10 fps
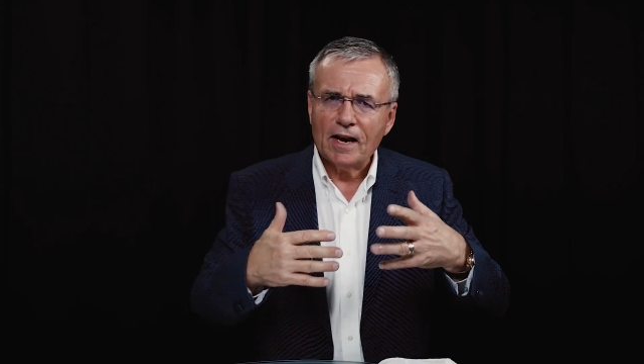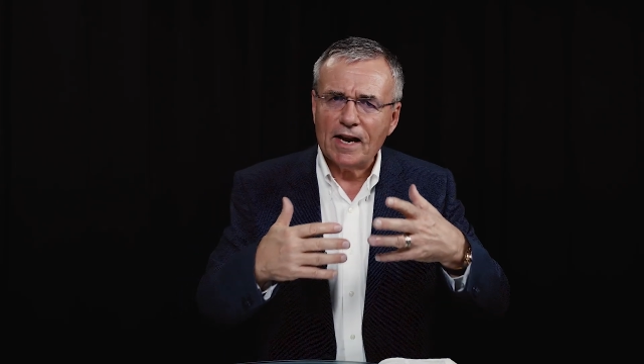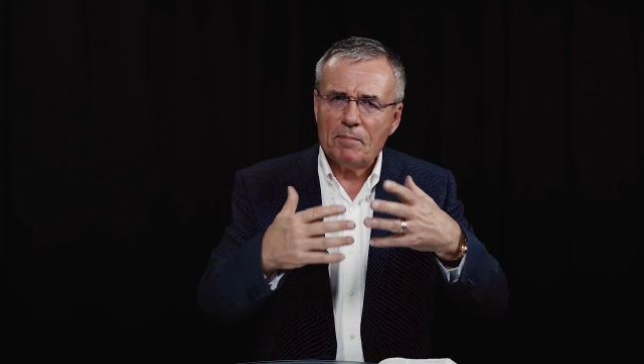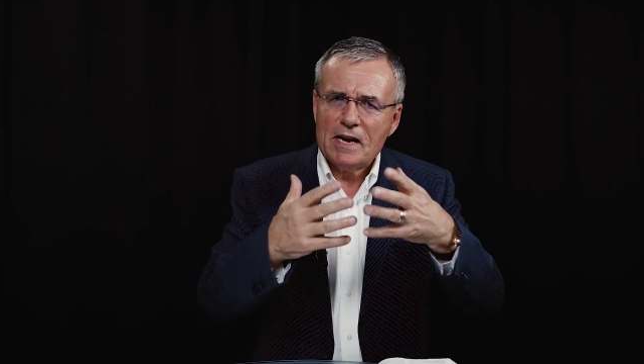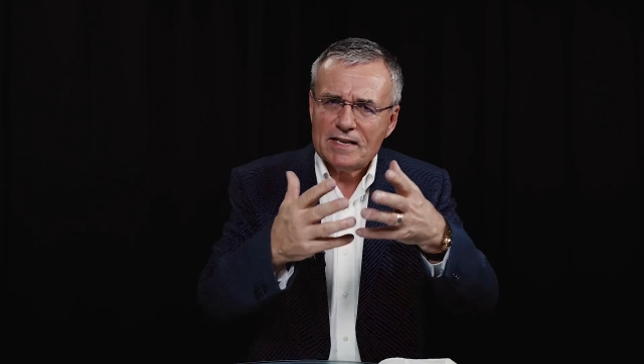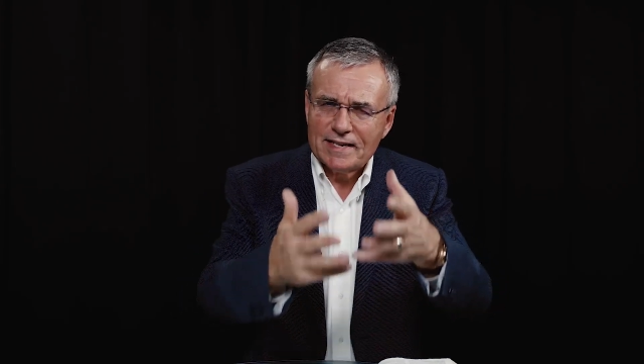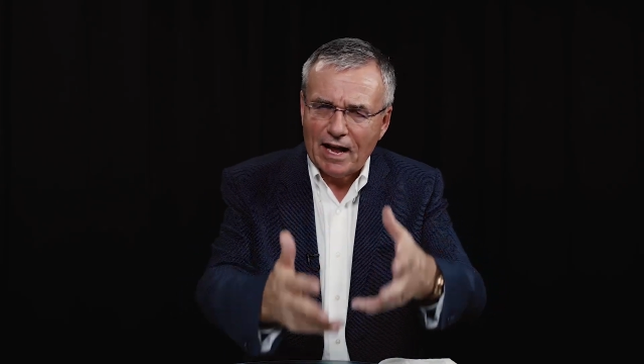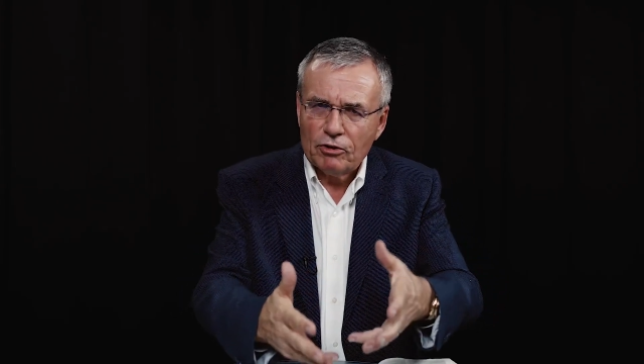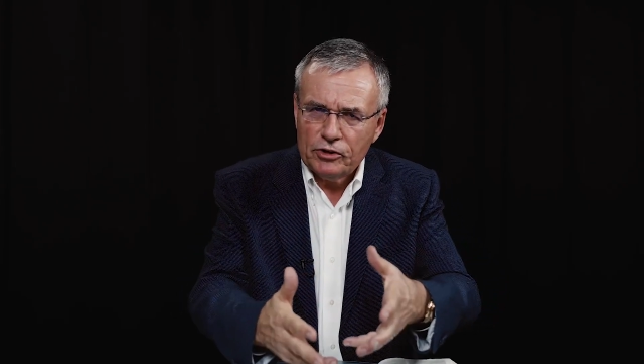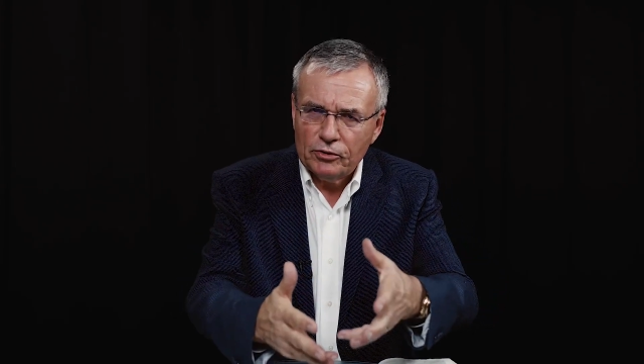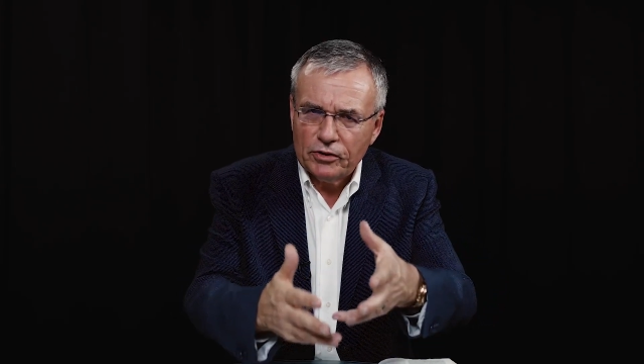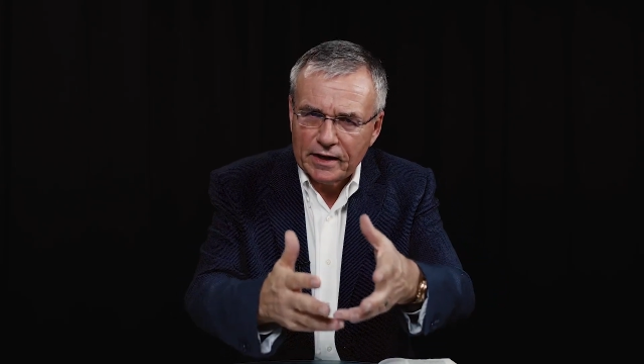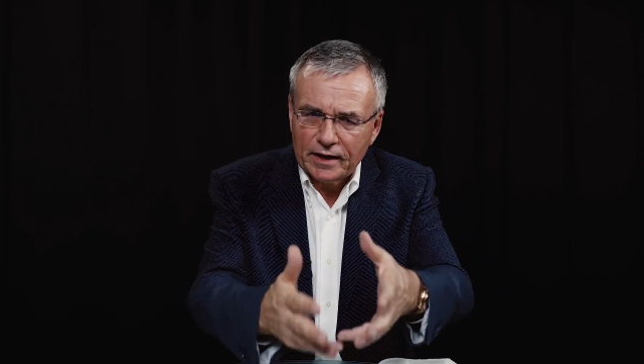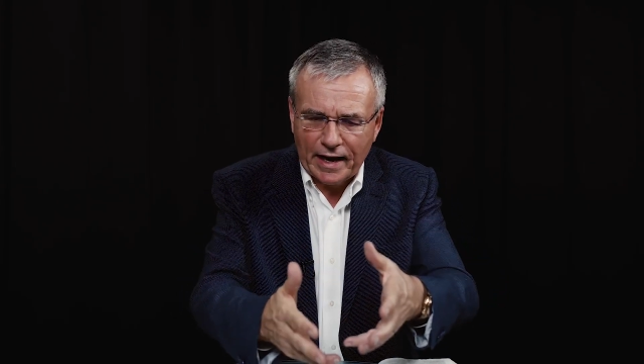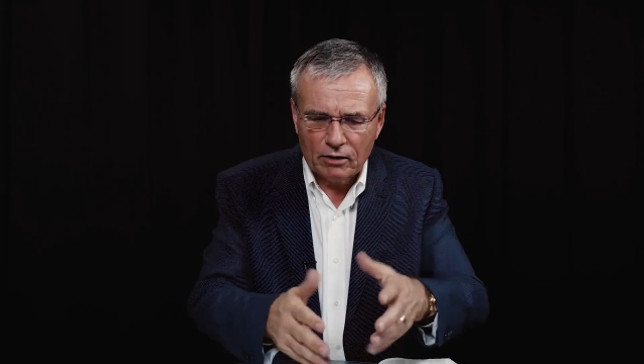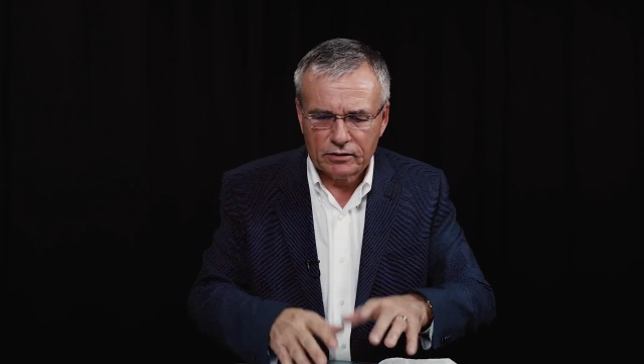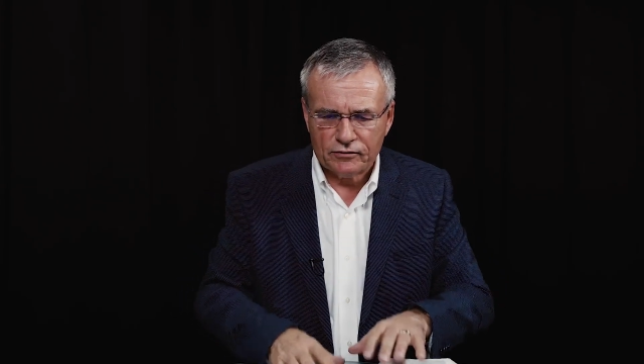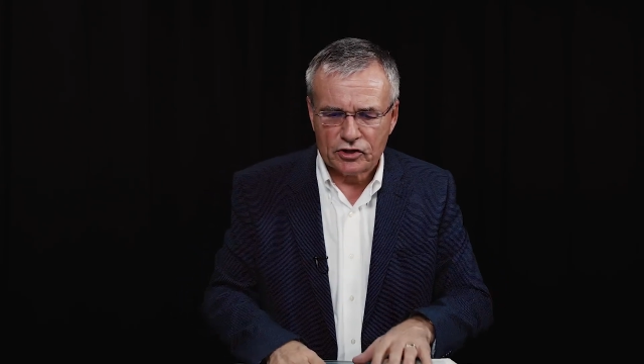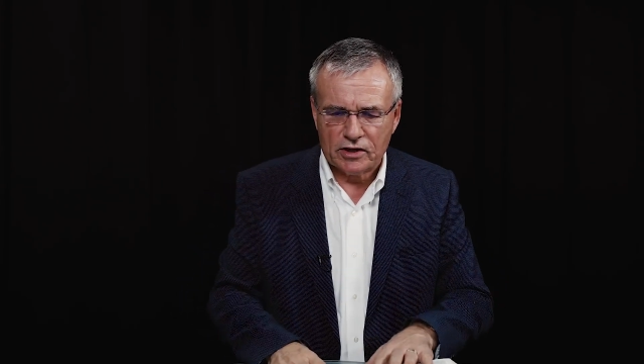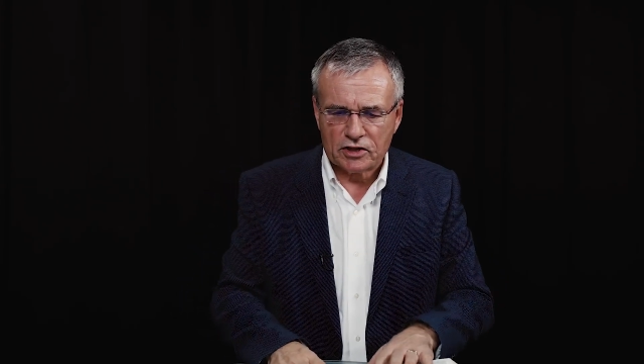let me tell you the account
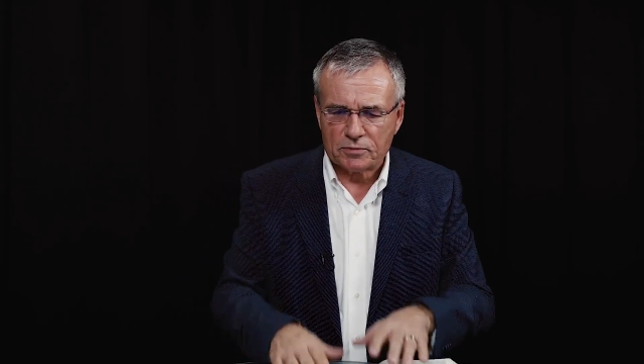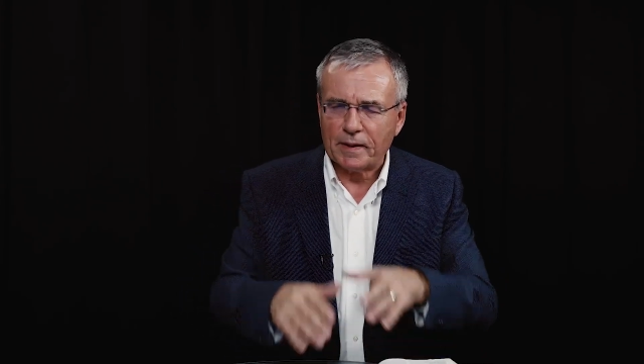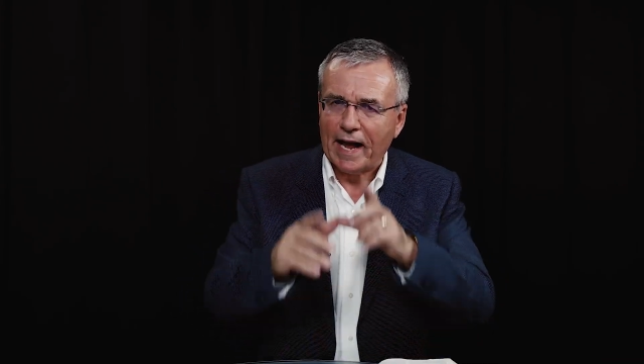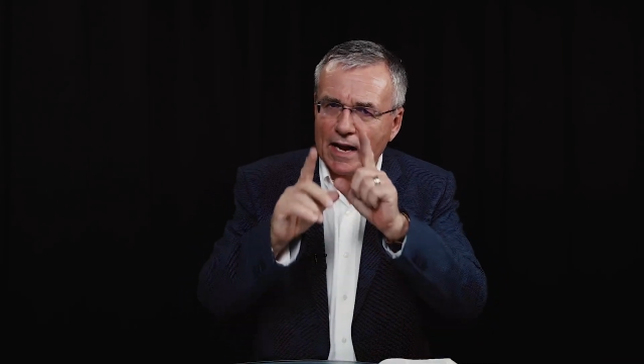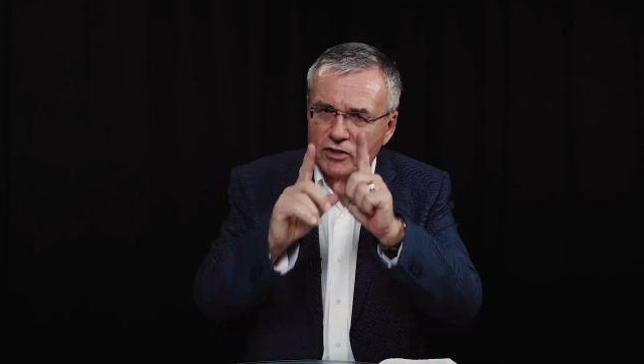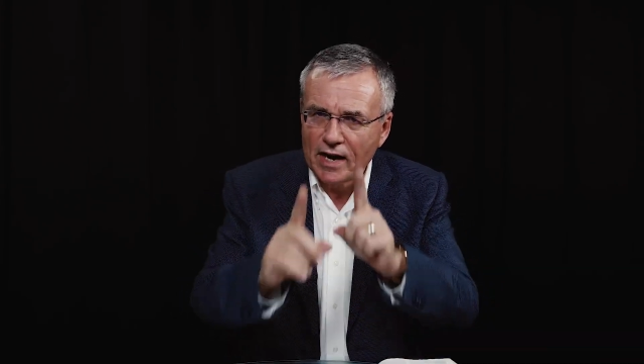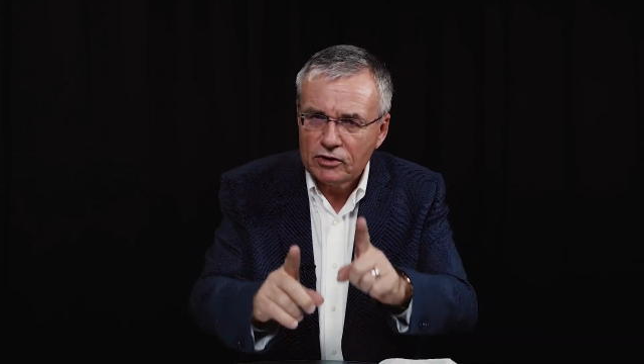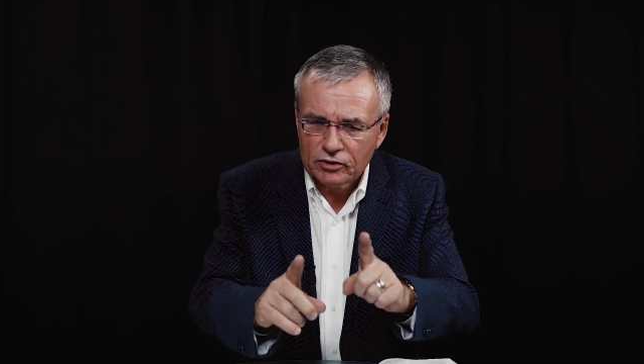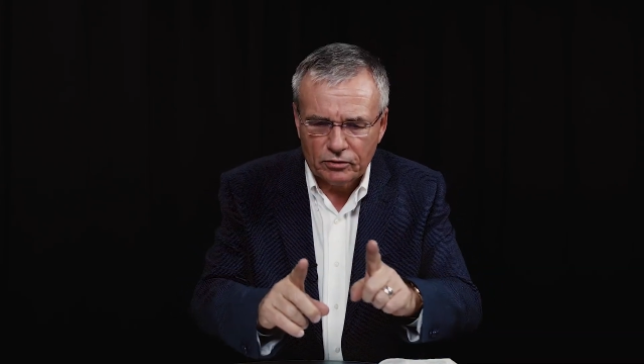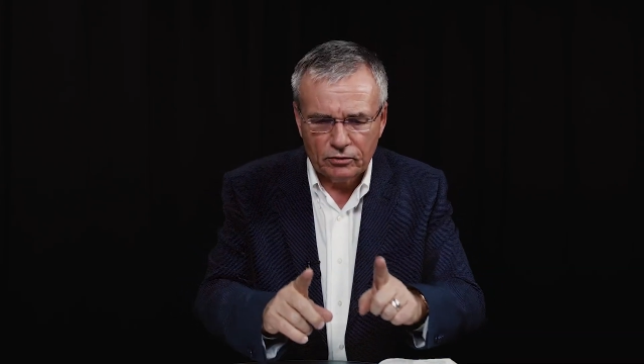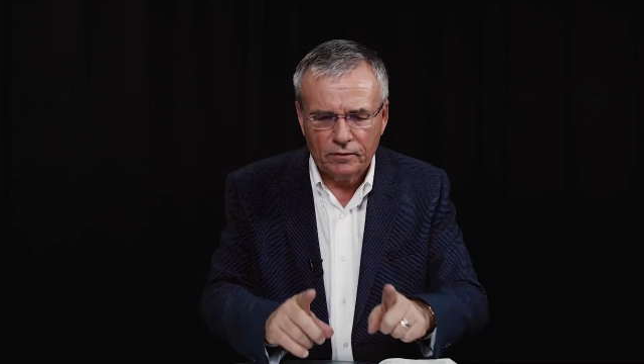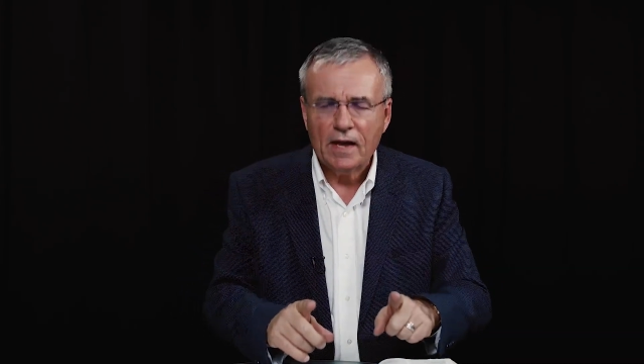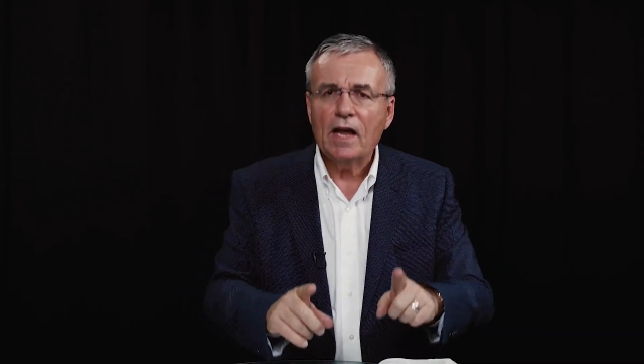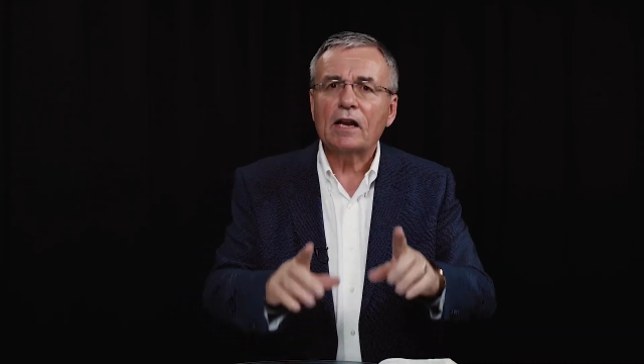of Jesus, but as I do,